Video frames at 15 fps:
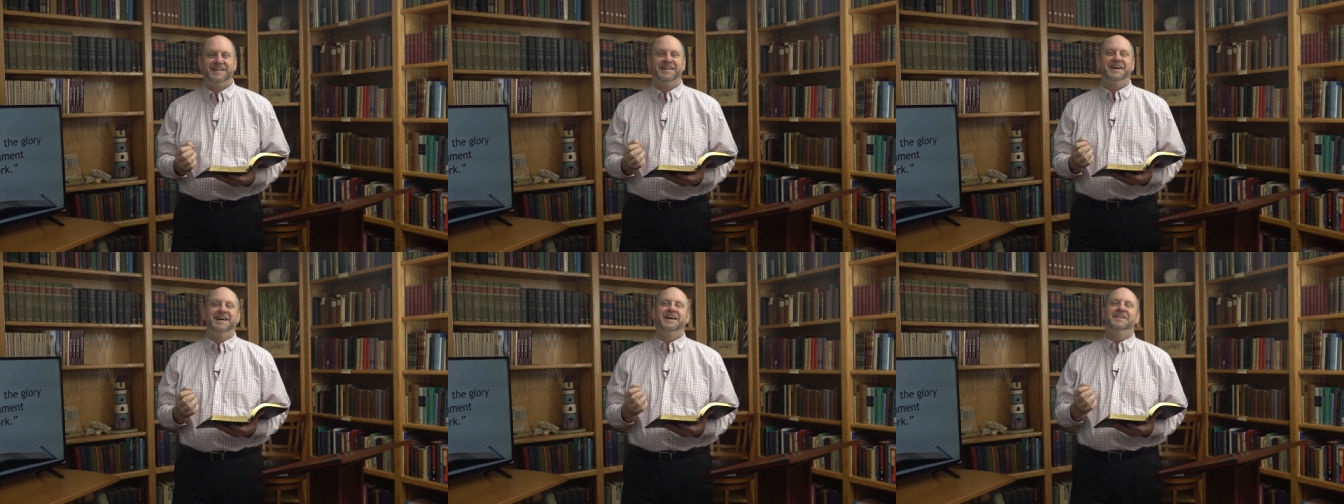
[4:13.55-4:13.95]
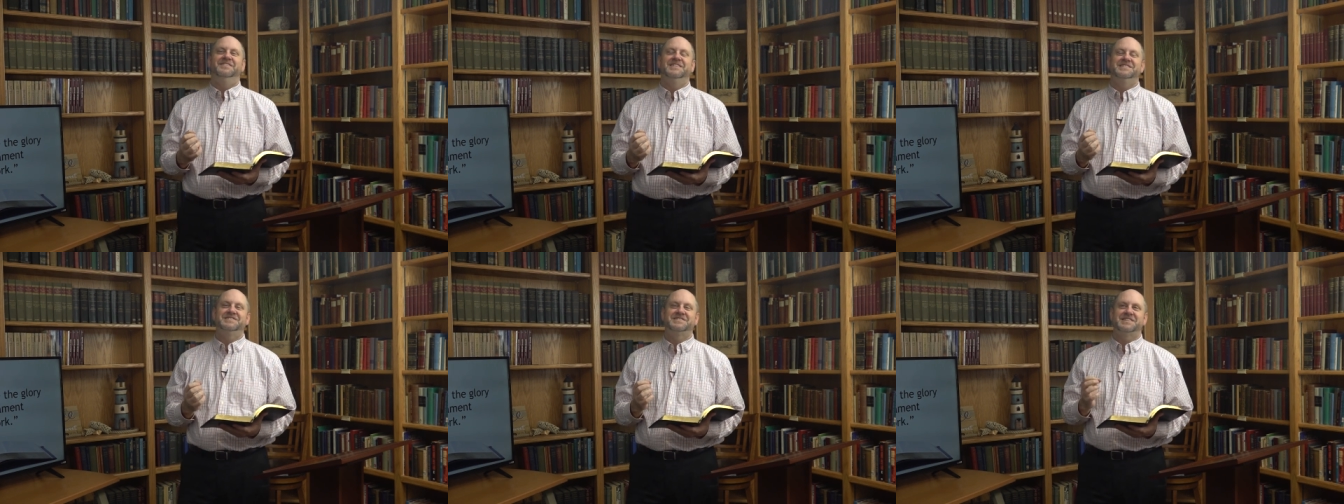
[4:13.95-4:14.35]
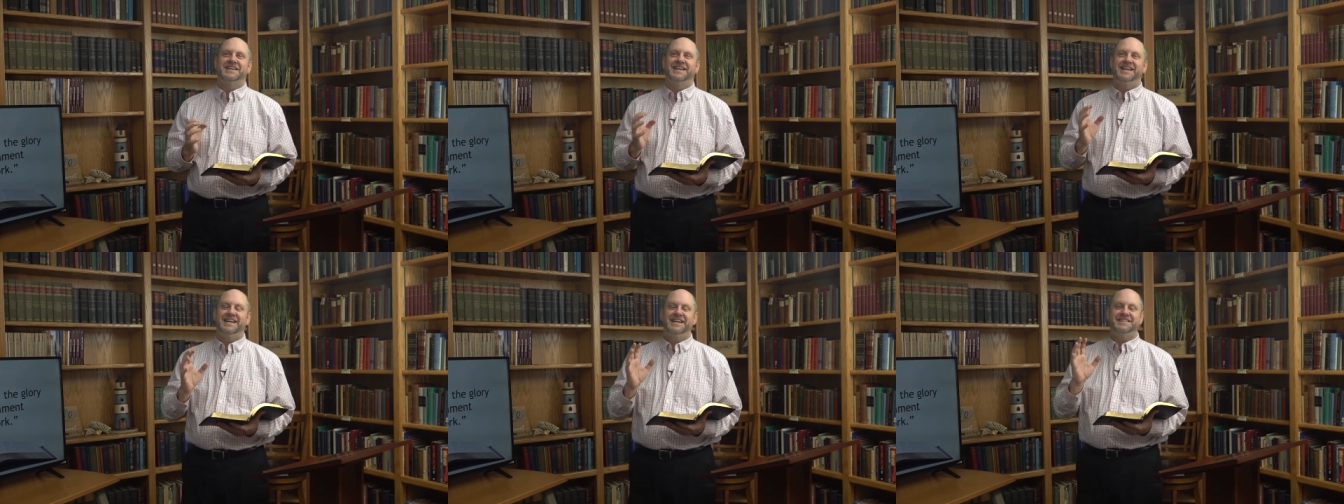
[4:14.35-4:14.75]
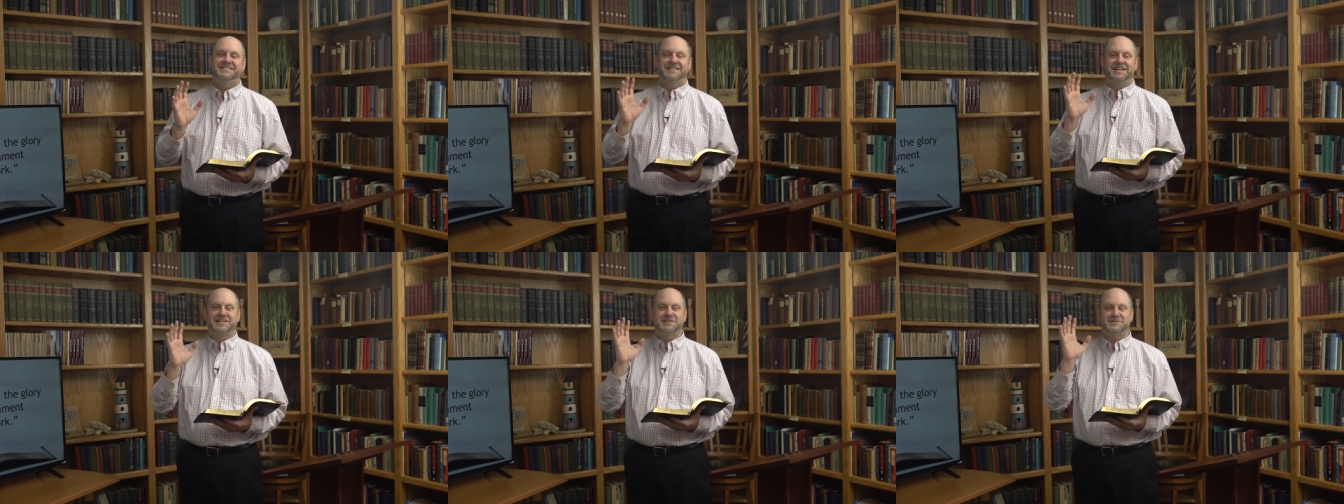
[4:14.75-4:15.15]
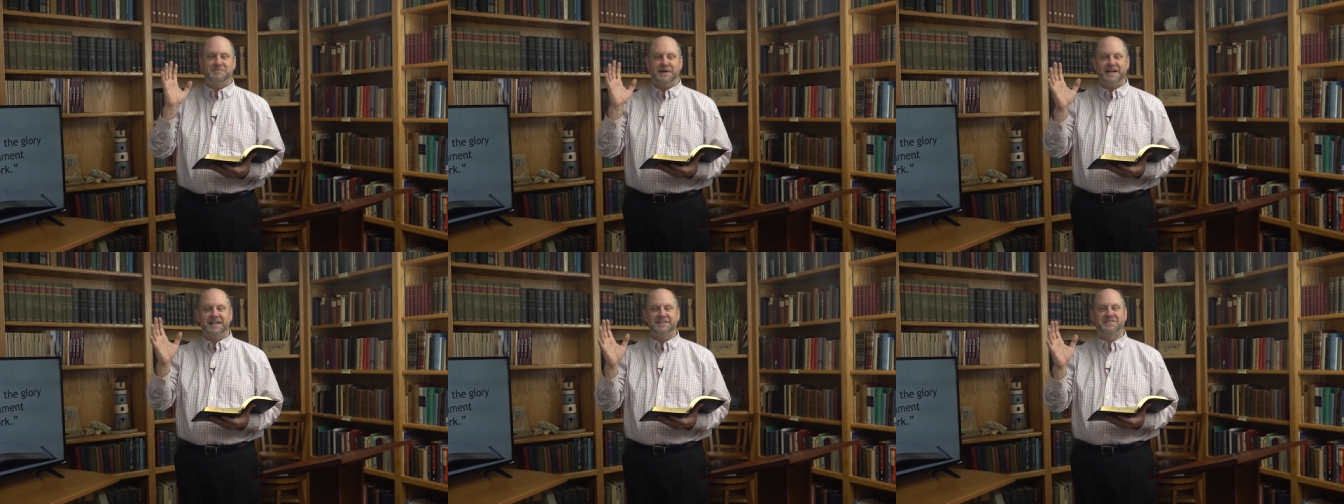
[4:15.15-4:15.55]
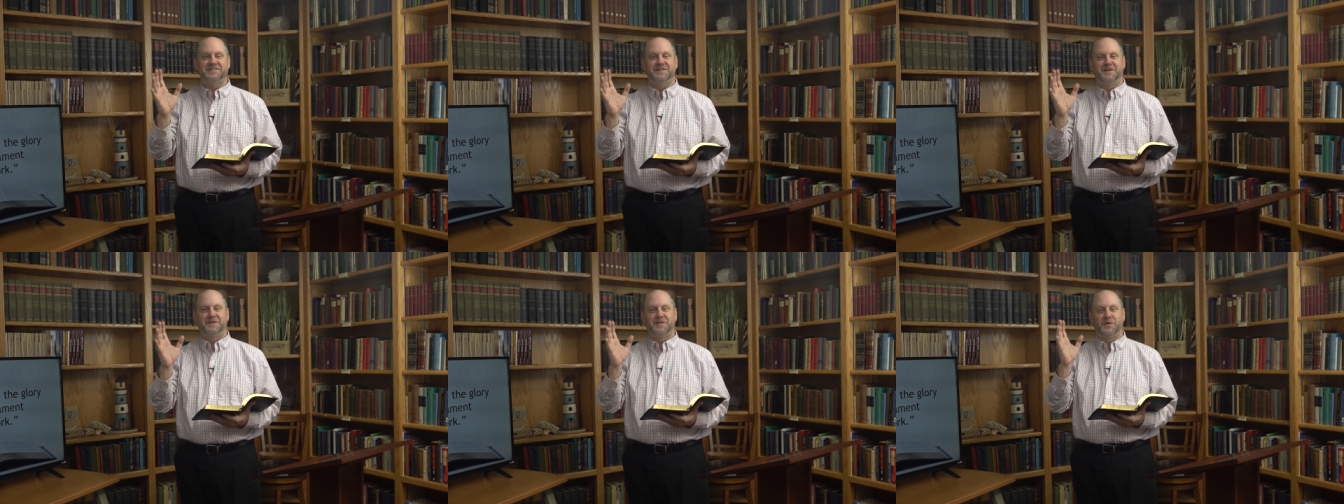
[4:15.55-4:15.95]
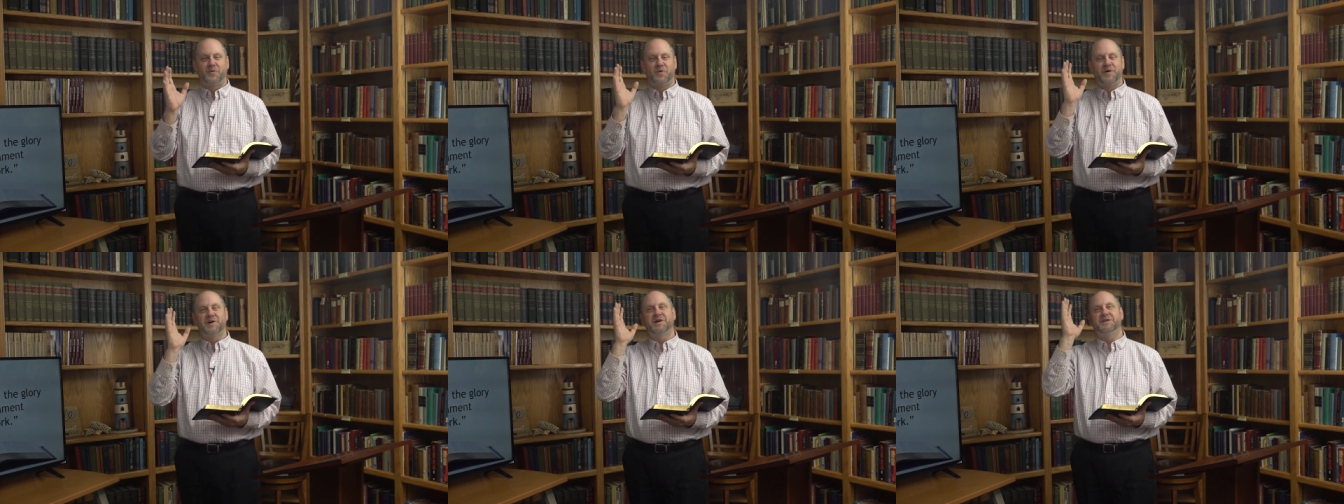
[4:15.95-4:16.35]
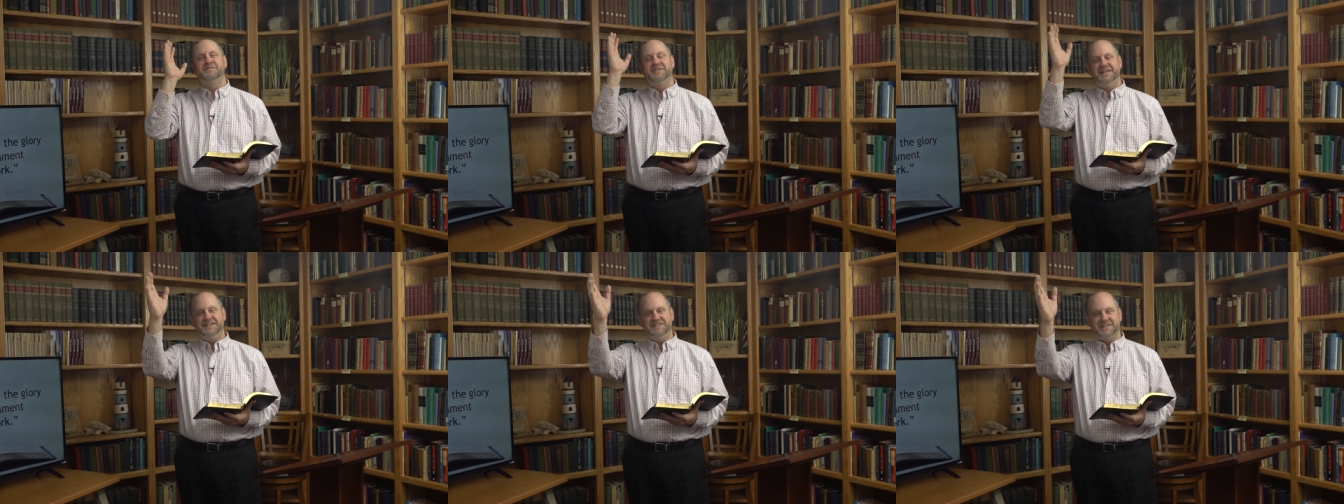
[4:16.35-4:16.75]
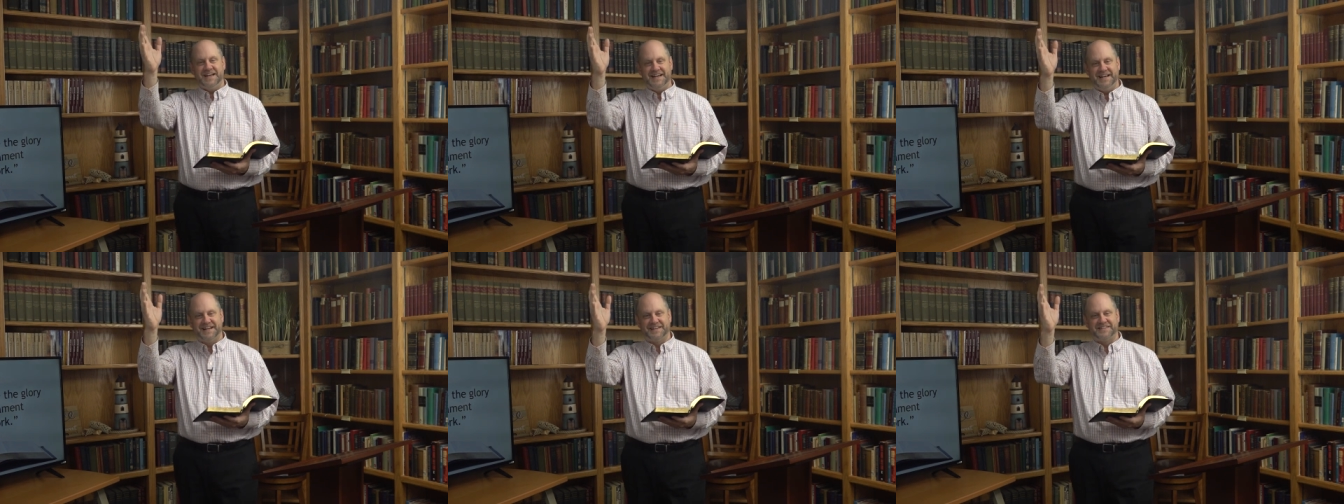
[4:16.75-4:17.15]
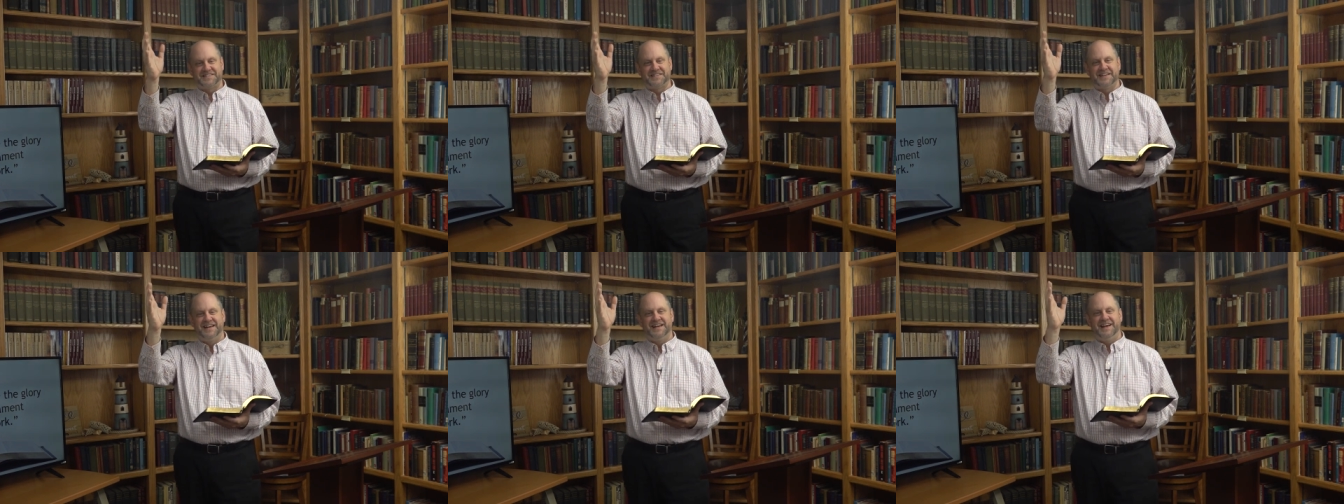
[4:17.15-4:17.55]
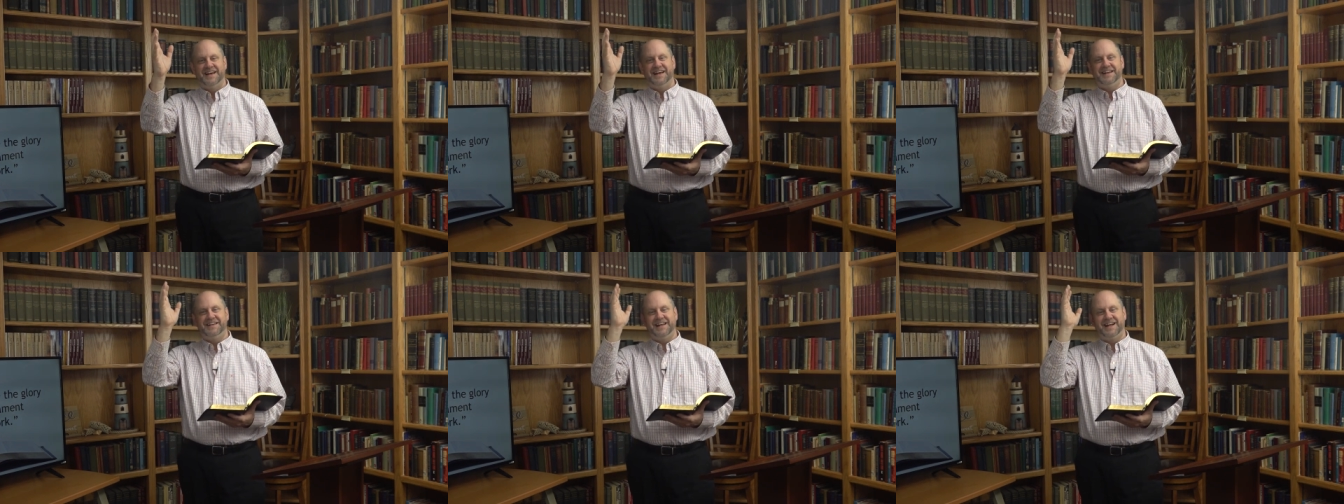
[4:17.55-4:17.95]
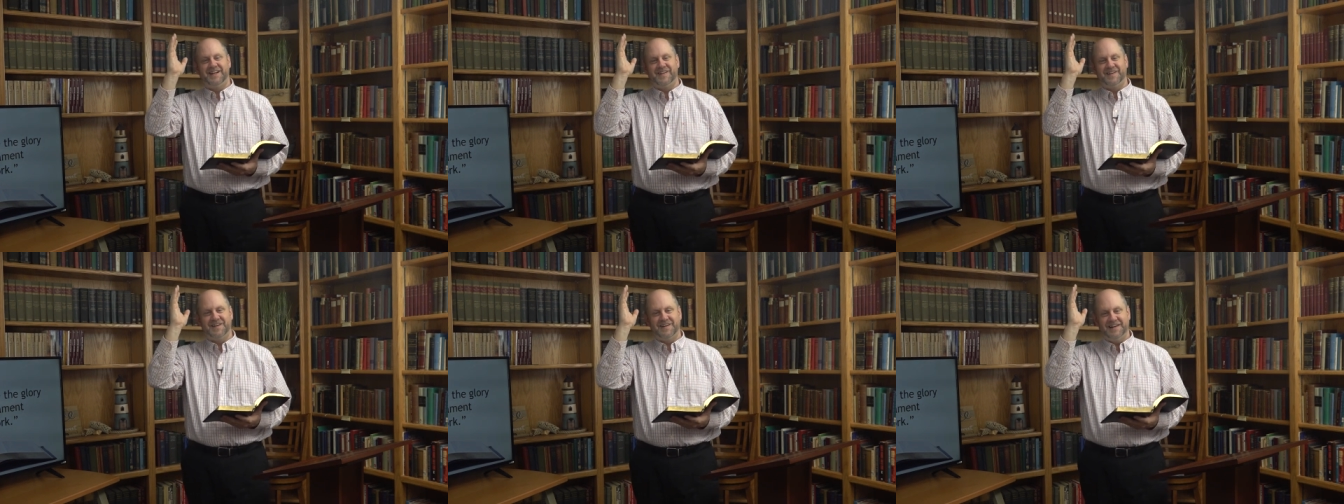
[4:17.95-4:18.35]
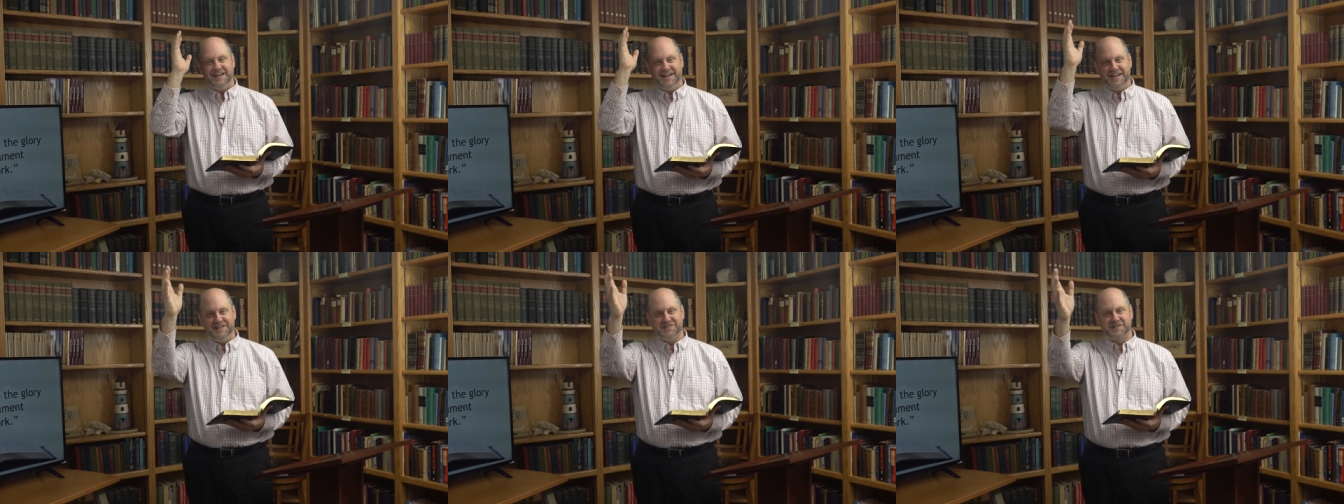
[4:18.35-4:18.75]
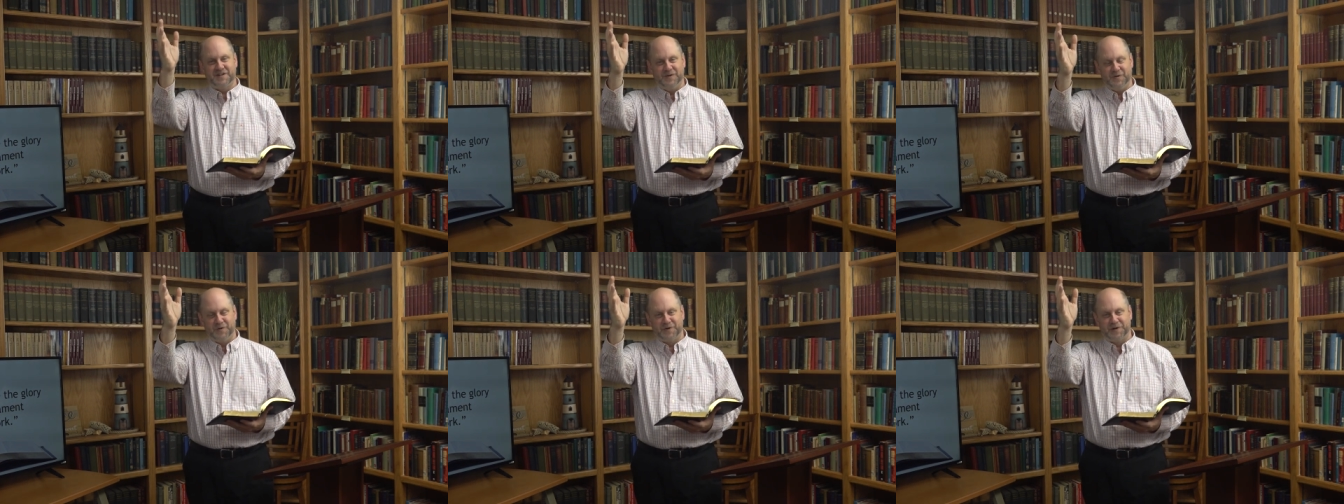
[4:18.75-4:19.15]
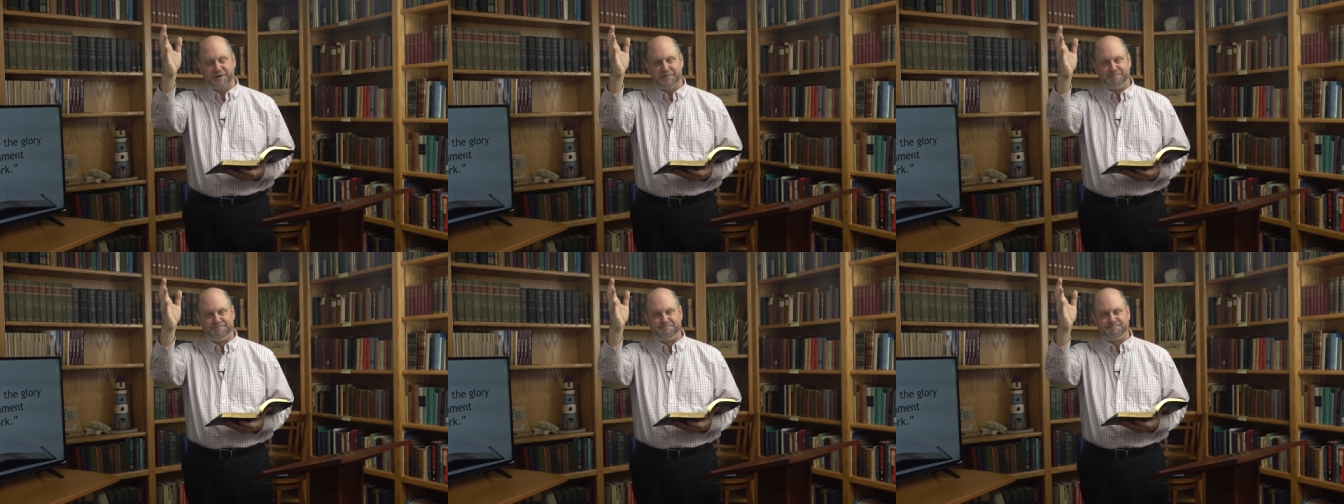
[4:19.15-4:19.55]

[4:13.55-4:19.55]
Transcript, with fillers: The heavens and its expanse are the work of his hands and declare his glory.